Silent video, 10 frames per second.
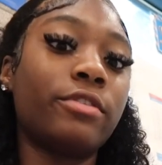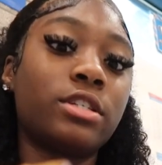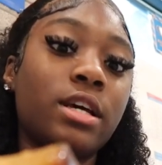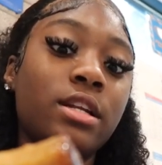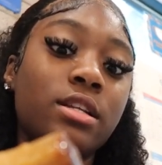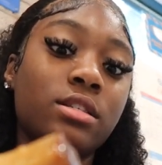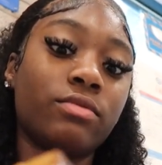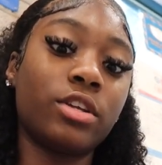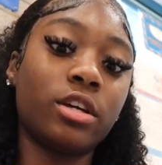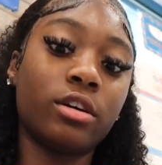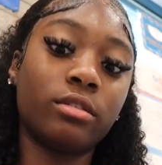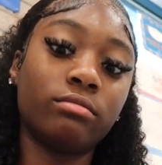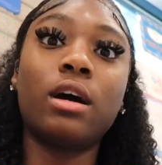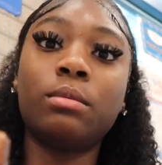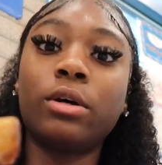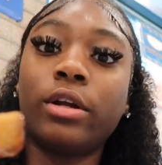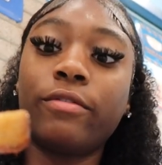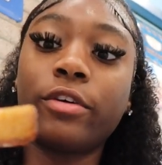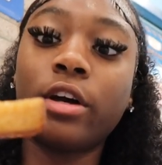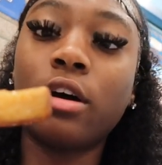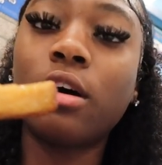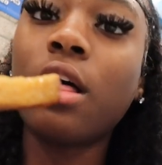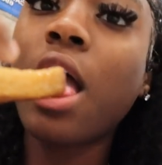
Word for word: finish editing this video. upload it for y'all.